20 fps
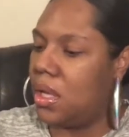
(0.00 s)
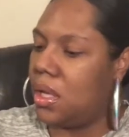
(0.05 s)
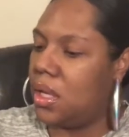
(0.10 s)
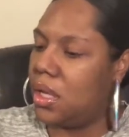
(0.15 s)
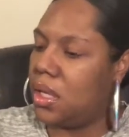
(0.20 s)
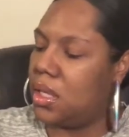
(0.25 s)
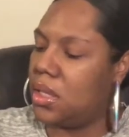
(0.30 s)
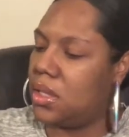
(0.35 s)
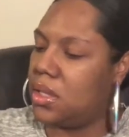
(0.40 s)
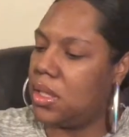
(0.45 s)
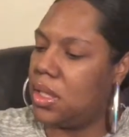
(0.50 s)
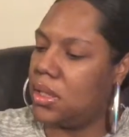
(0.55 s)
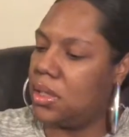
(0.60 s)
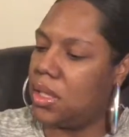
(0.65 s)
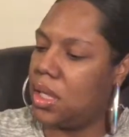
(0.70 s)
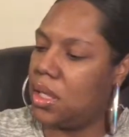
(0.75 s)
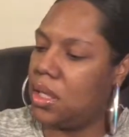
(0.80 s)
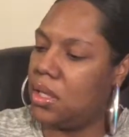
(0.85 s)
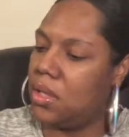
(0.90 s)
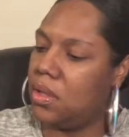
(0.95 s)
It's just
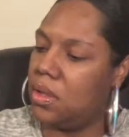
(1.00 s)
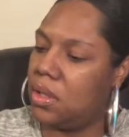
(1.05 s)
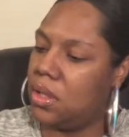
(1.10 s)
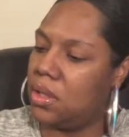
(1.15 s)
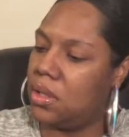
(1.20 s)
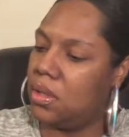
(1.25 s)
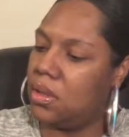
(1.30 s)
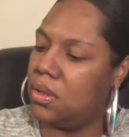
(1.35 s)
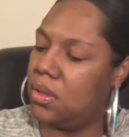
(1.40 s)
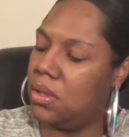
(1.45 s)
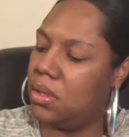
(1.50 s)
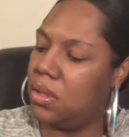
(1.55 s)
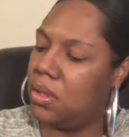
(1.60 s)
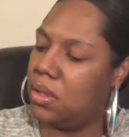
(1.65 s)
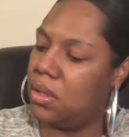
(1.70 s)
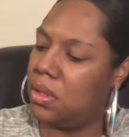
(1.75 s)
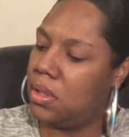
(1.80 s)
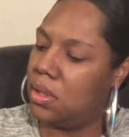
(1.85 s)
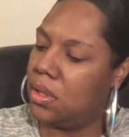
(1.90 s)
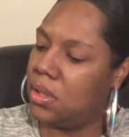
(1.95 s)
a cute little
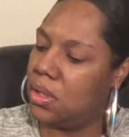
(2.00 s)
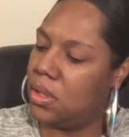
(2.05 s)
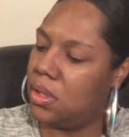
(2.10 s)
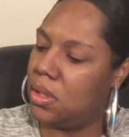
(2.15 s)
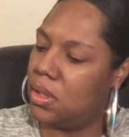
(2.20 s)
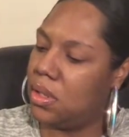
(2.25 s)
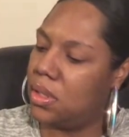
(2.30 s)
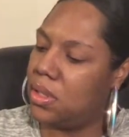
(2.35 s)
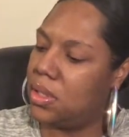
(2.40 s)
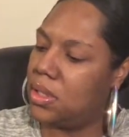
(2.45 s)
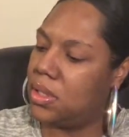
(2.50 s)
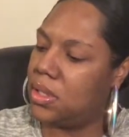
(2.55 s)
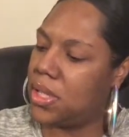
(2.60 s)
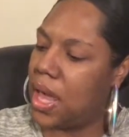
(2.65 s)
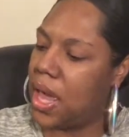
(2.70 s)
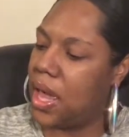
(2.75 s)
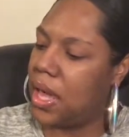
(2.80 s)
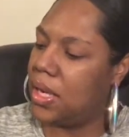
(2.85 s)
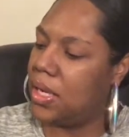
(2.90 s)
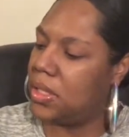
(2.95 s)

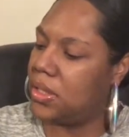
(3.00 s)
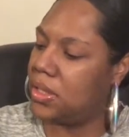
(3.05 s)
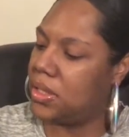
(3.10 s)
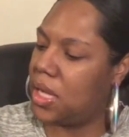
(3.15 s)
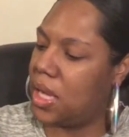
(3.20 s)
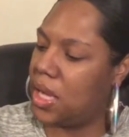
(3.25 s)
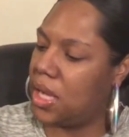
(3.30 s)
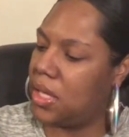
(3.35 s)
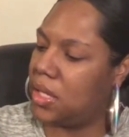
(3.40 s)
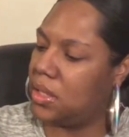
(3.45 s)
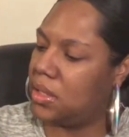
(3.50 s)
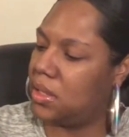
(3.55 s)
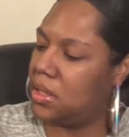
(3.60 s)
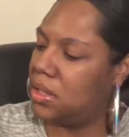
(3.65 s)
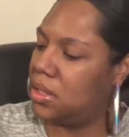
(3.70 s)
sign that says